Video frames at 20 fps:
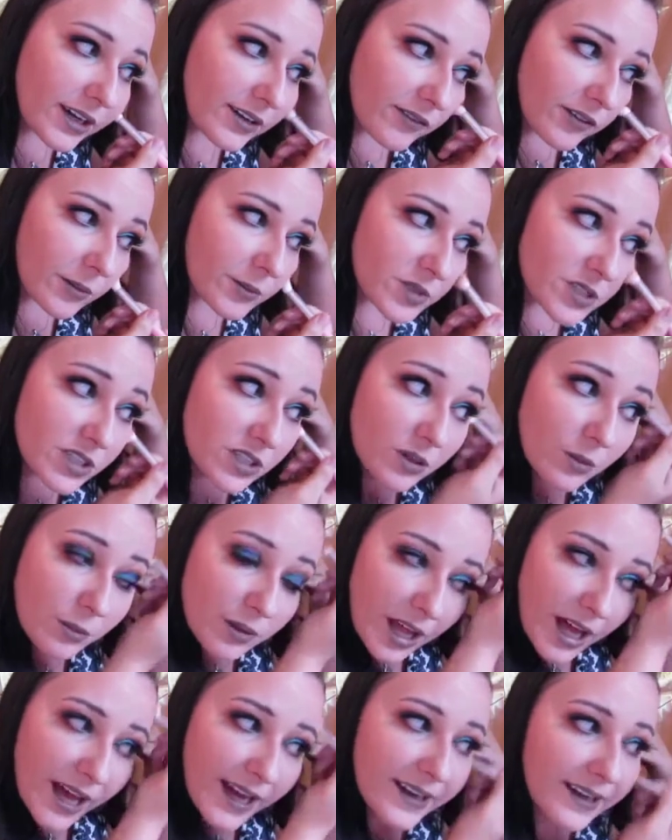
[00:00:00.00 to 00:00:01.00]
if I'm still
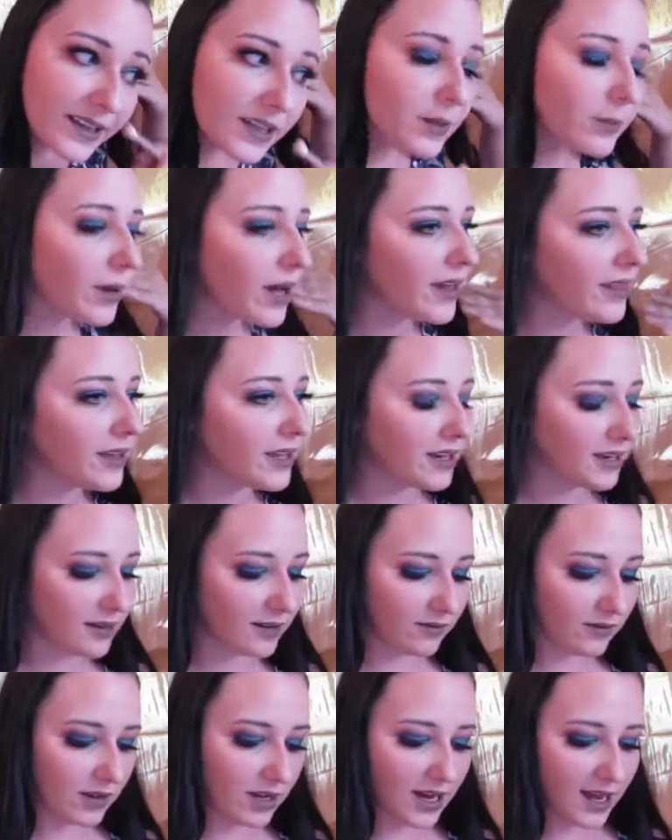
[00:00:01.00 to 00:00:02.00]
blinding by the end
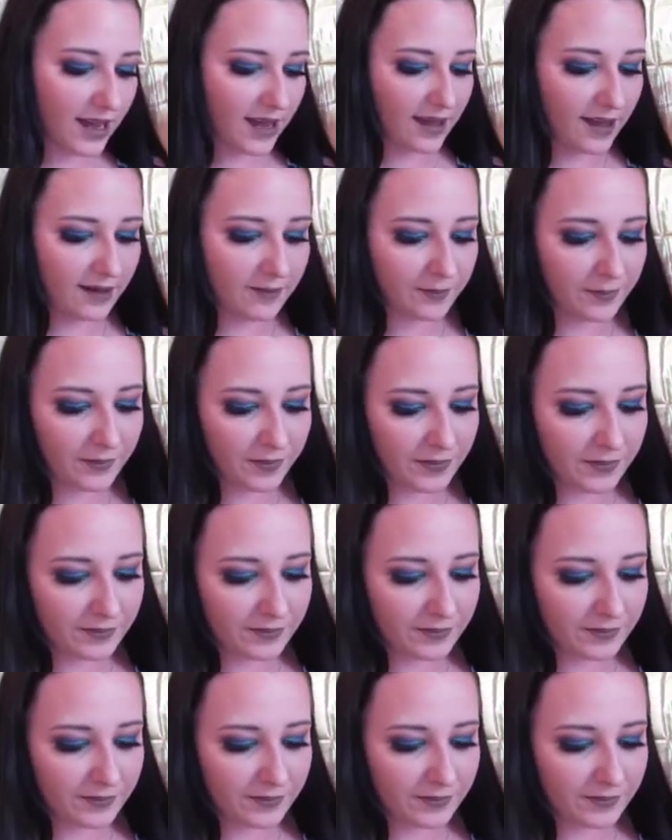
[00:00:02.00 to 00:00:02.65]
of the day.